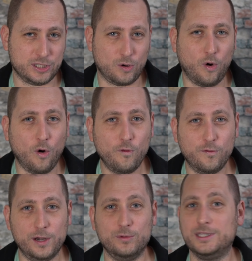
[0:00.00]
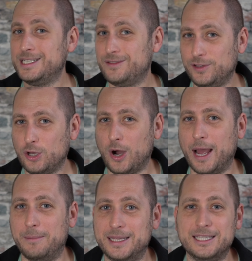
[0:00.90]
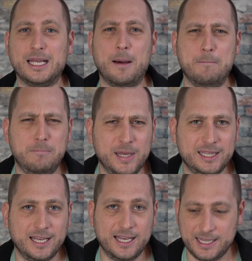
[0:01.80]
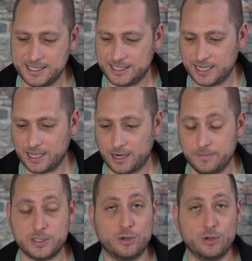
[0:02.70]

So hopefully with this video I made it a bit easier um,